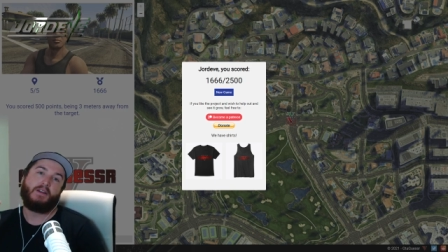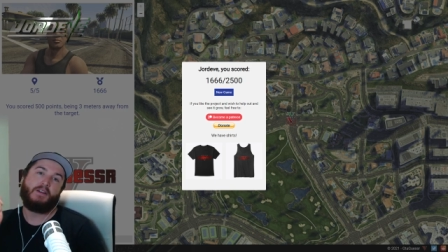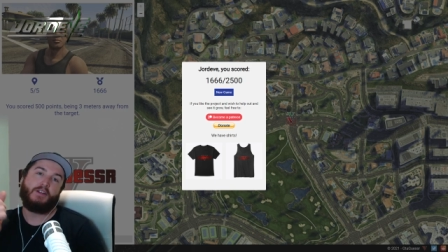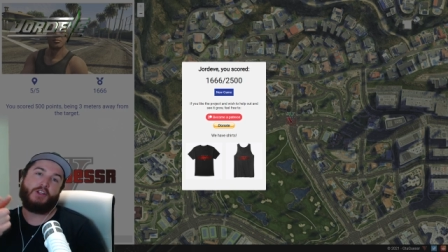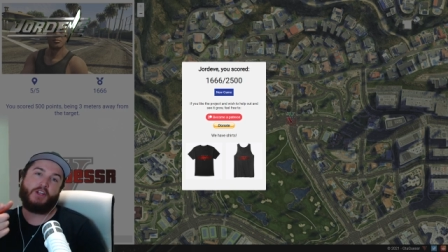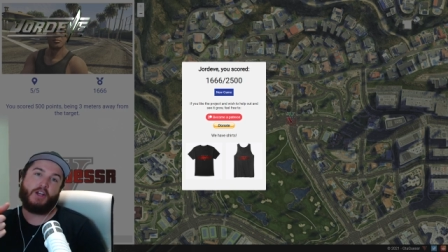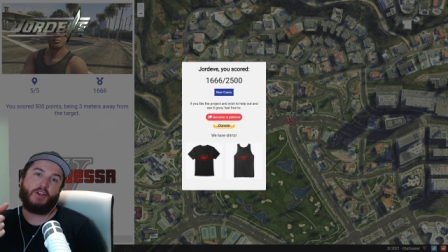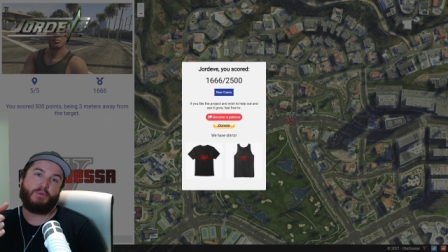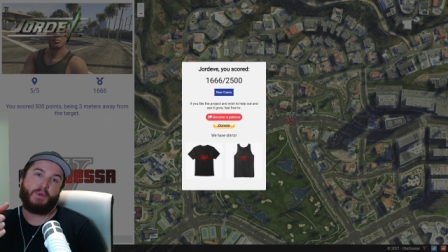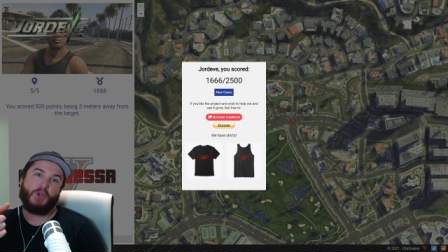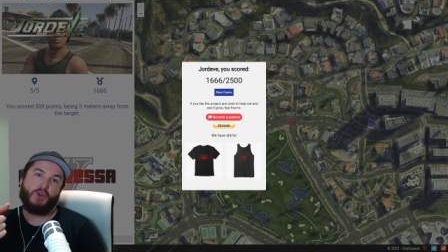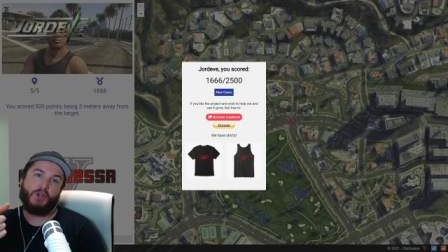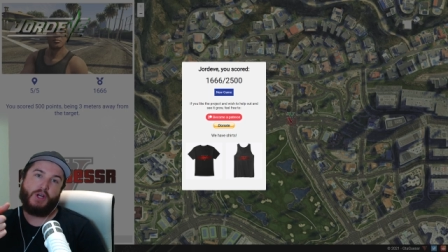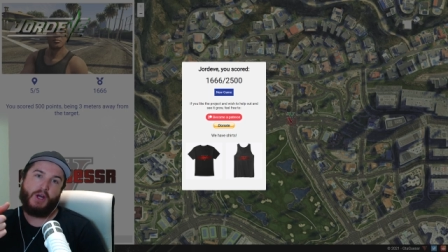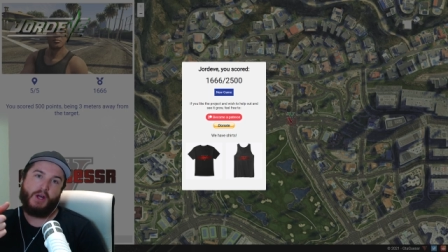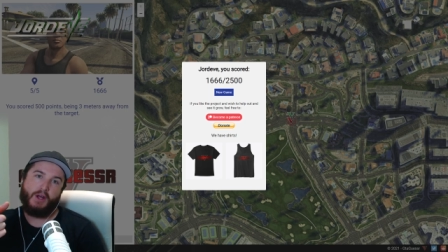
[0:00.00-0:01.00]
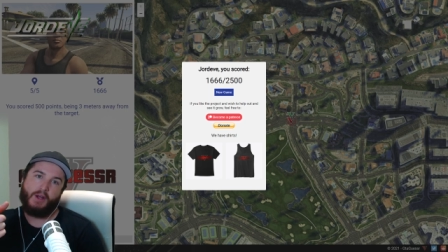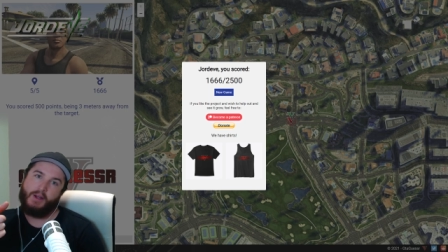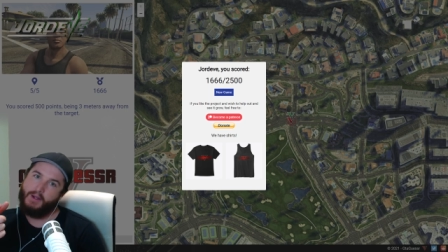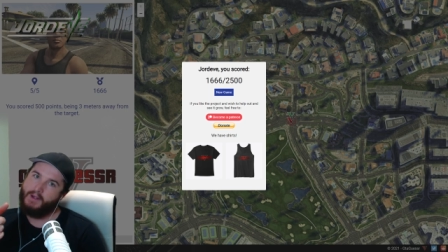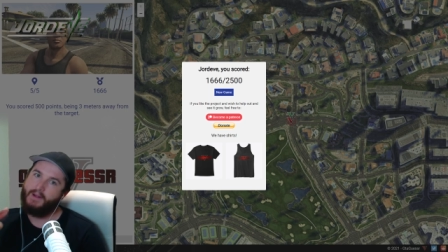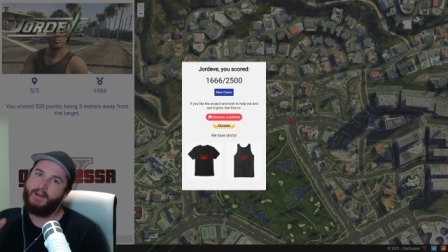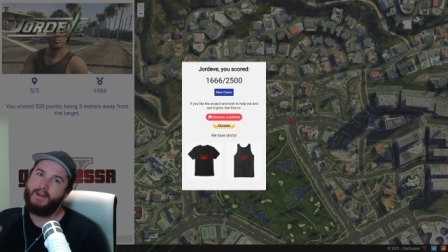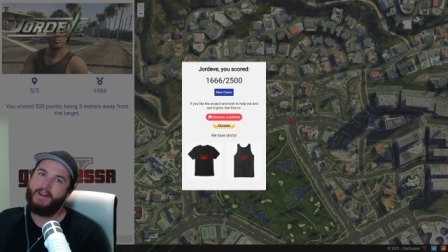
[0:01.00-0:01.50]
You guys be good,
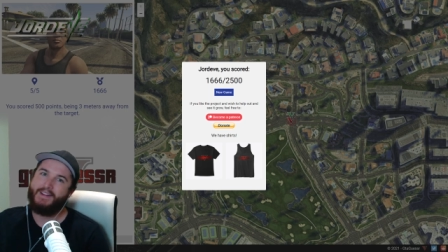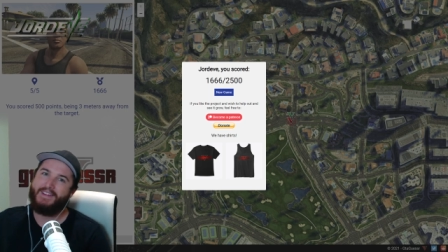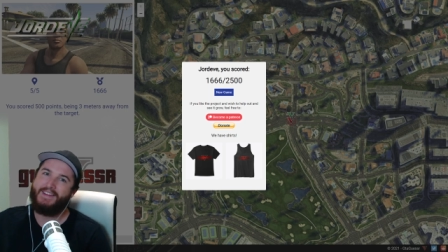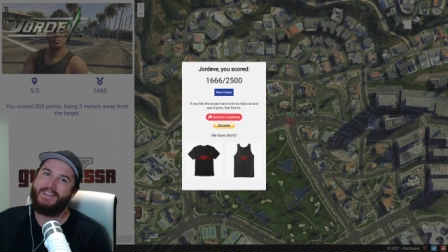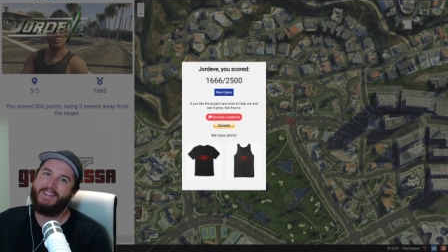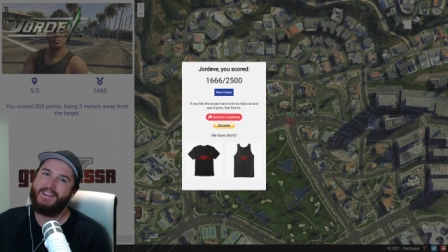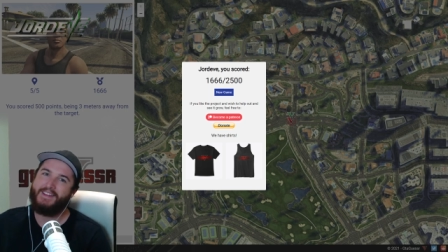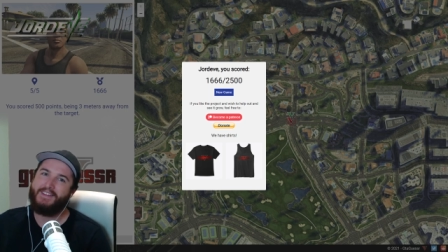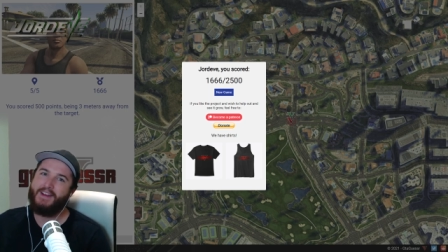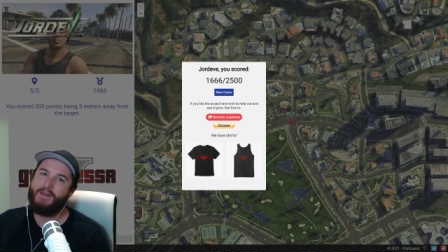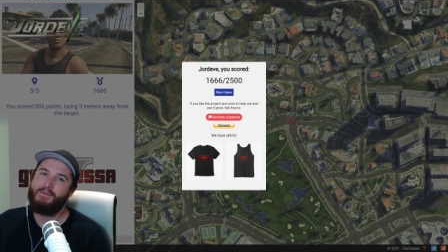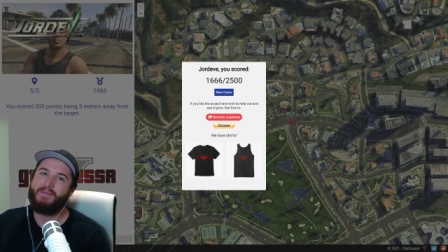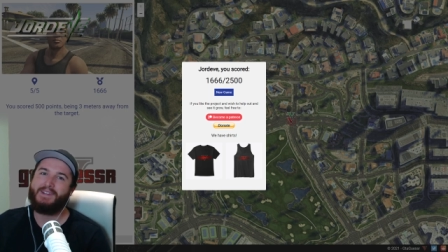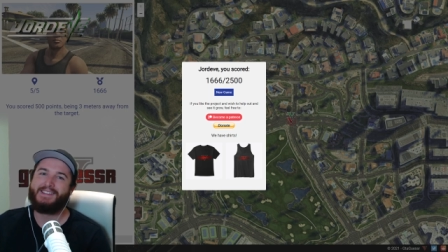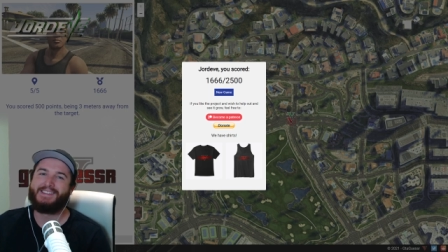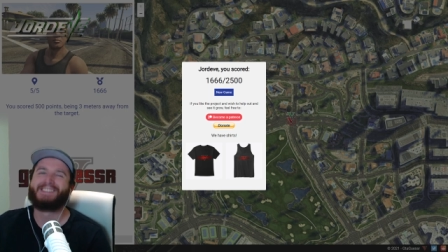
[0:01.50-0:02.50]
I'll see you next time.